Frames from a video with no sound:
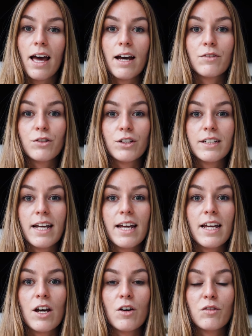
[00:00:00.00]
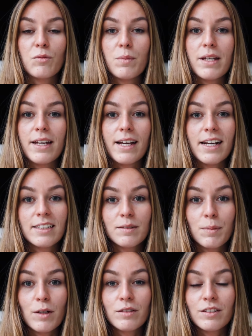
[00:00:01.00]
After a day of being
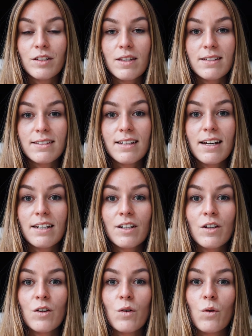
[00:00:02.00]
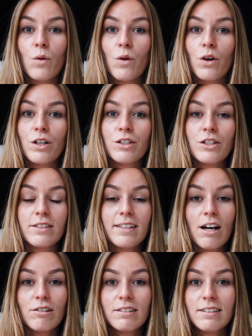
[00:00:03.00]
exposed to the sun or just
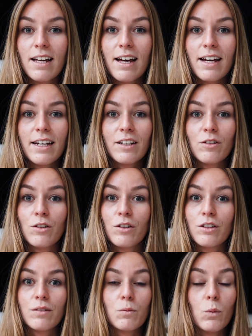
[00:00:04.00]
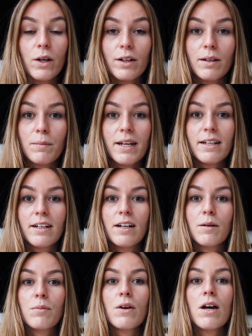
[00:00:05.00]
outside or wearing
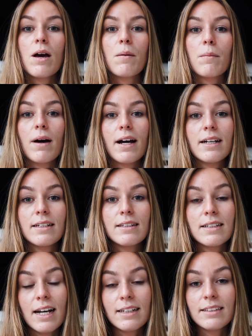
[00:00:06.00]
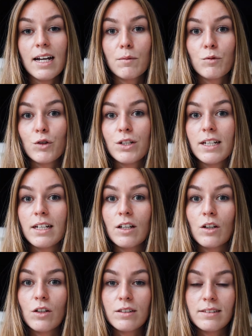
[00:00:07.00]
makeup, my nighttime
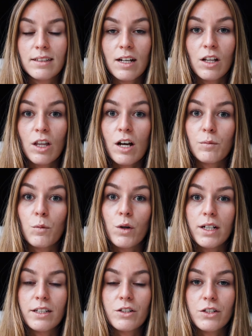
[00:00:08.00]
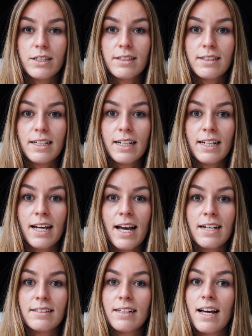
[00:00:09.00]
routine looks a lot more interesting
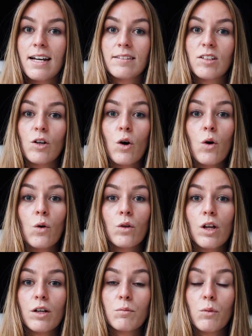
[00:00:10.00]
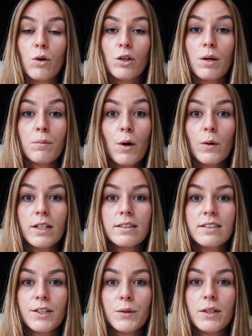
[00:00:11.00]
as it has a whole lot more
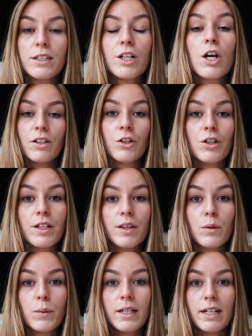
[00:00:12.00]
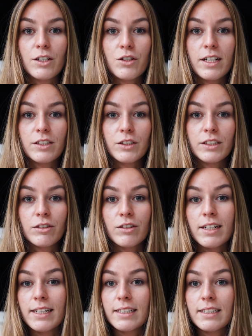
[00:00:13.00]
components to it. During the week I try to
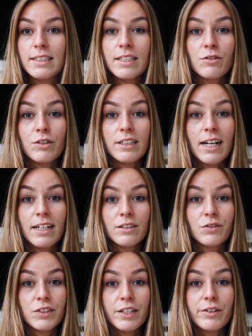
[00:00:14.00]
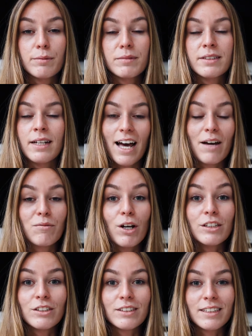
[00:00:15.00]
integrate different kinds of serums. I'm
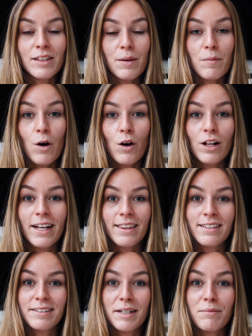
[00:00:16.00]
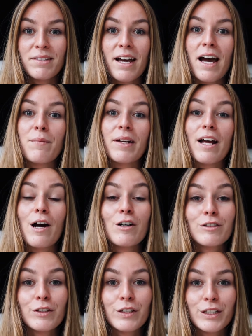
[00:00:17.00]
not using them all at the same time, and I
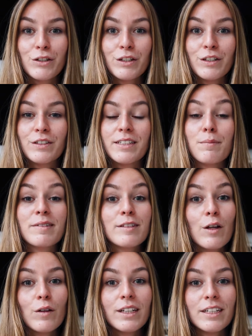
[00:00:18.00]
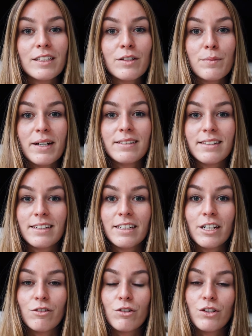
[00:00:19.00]
also introduce them slowly into my
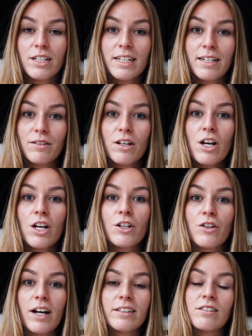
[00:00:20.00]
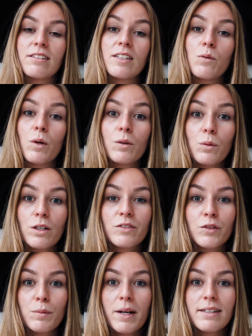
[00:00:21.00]
skincare routine, trying to see what works
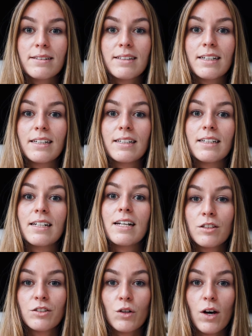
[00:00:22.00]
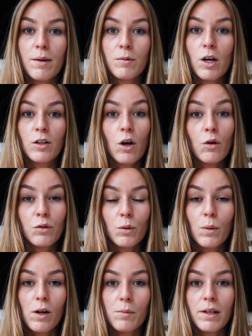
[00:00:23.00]
for my skin so I'm not
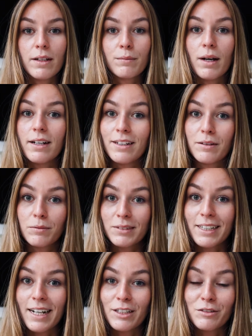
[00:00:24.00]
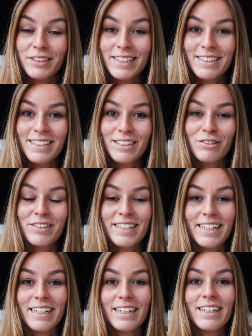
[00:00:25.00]
overwhelming my kind of sensitive
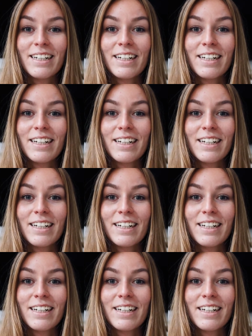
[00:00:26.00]
skin.